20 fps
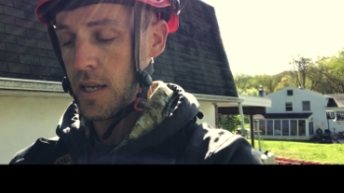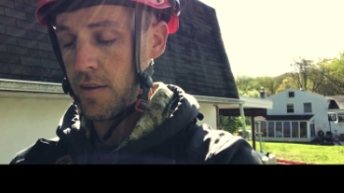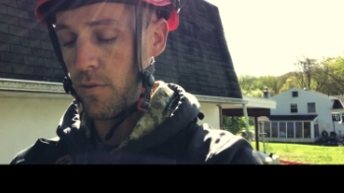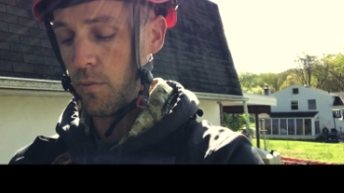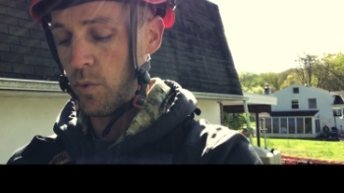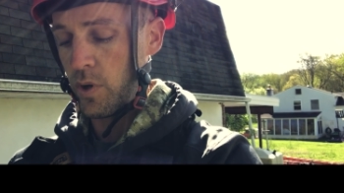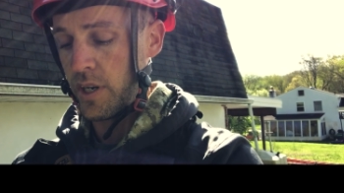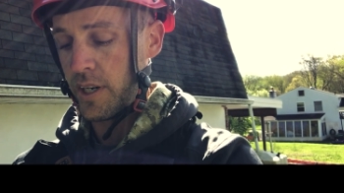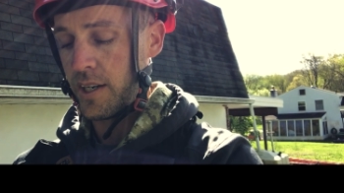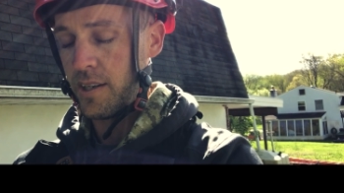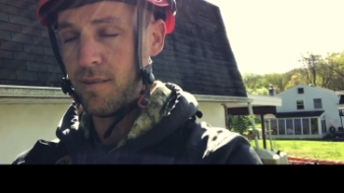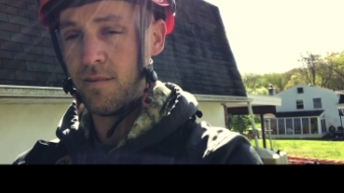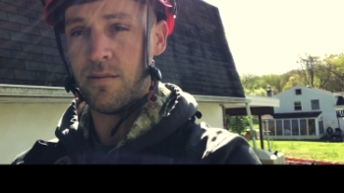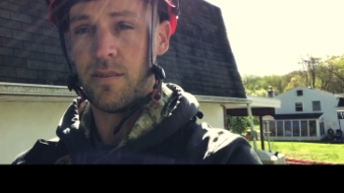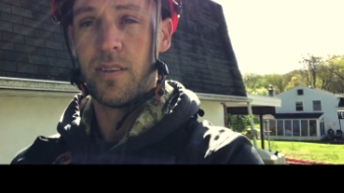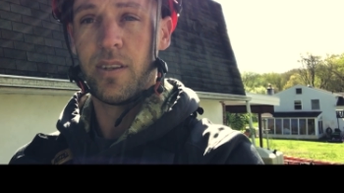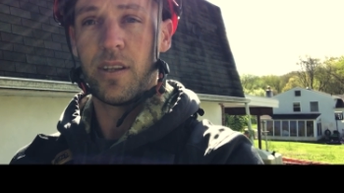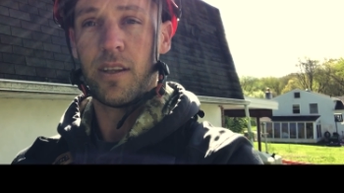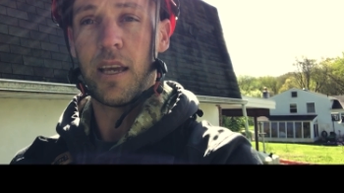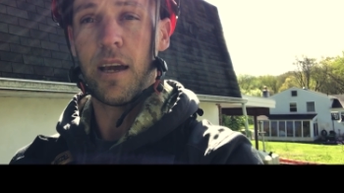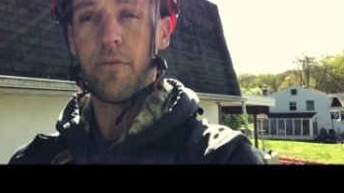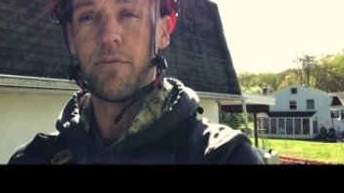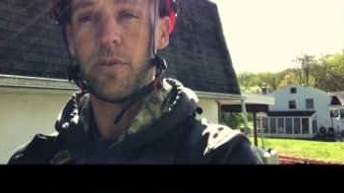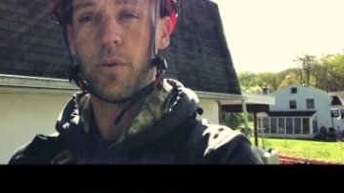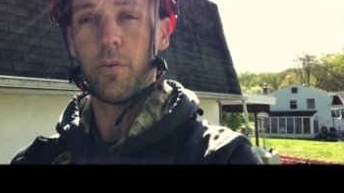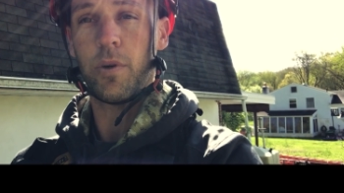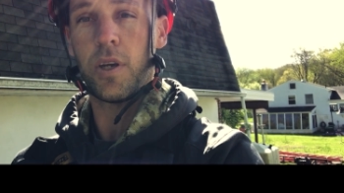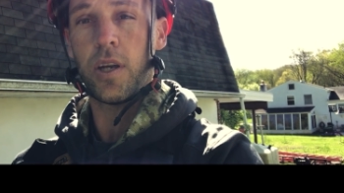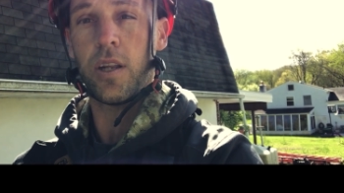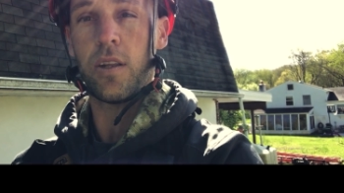Even when
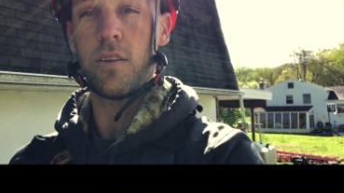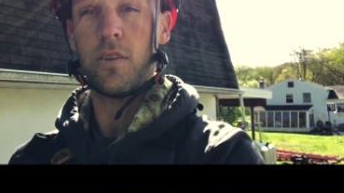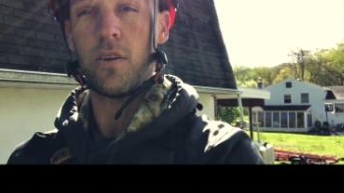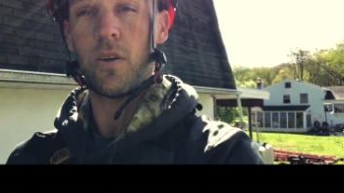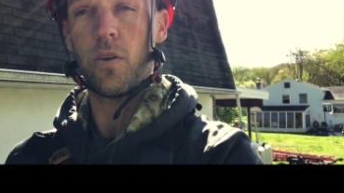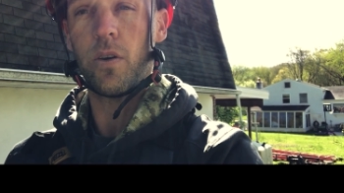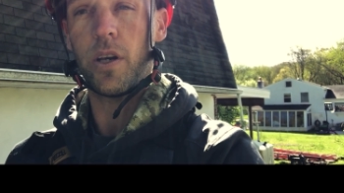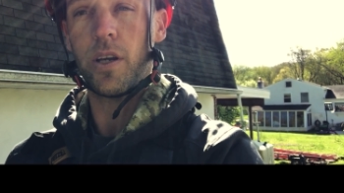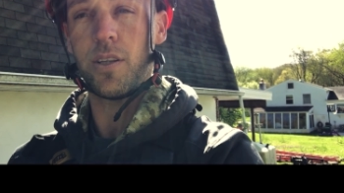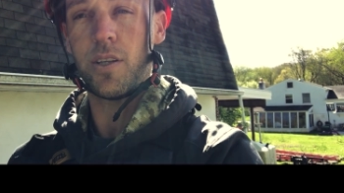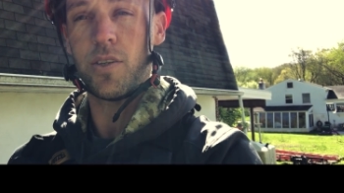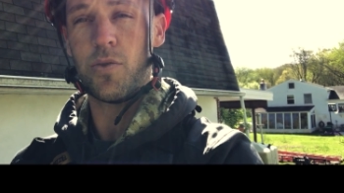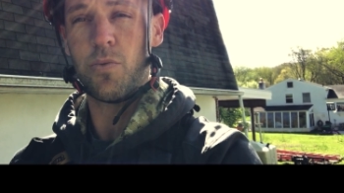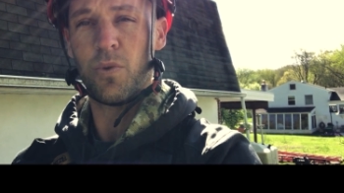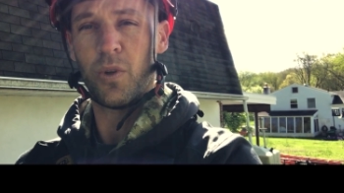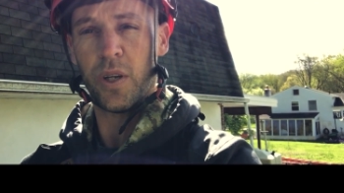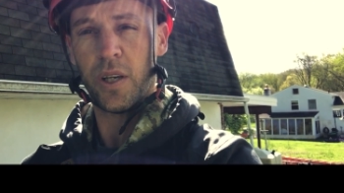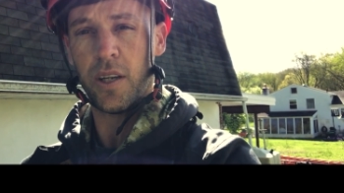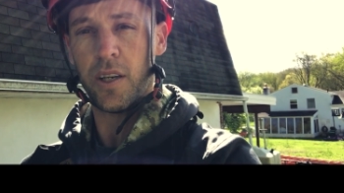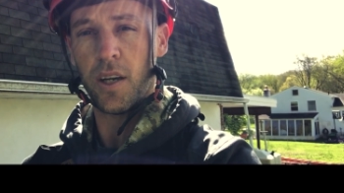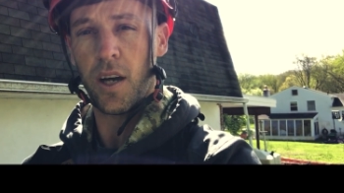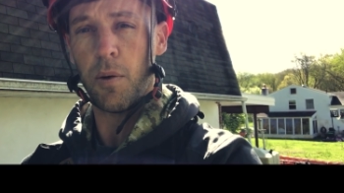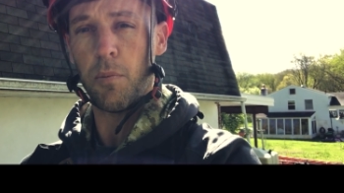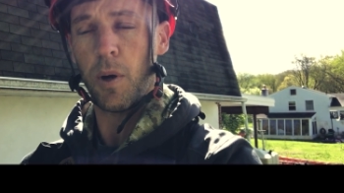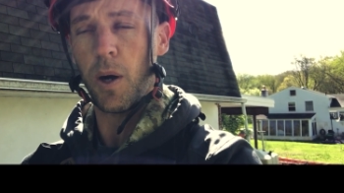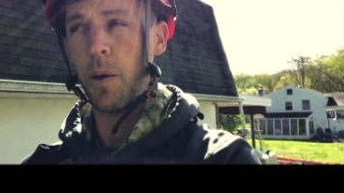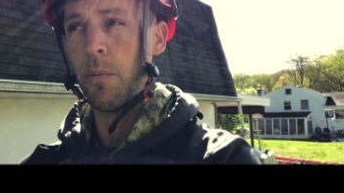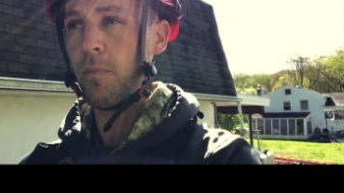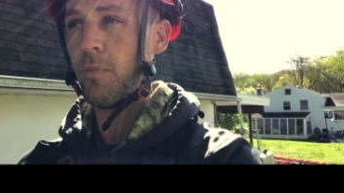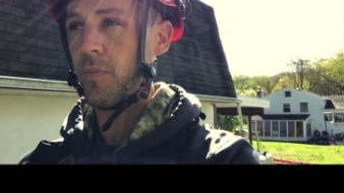after getting dirty, it doesn't really
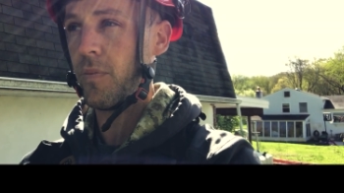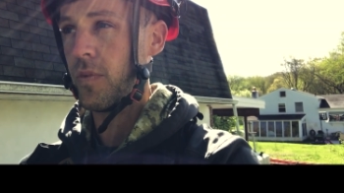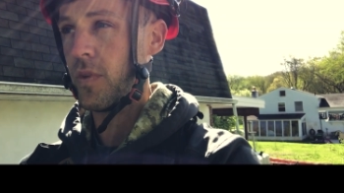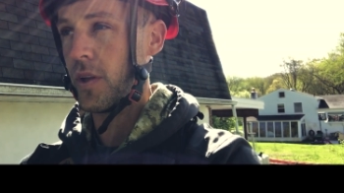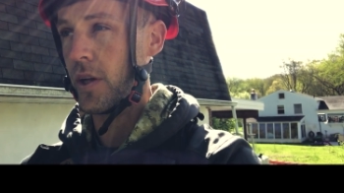gum up.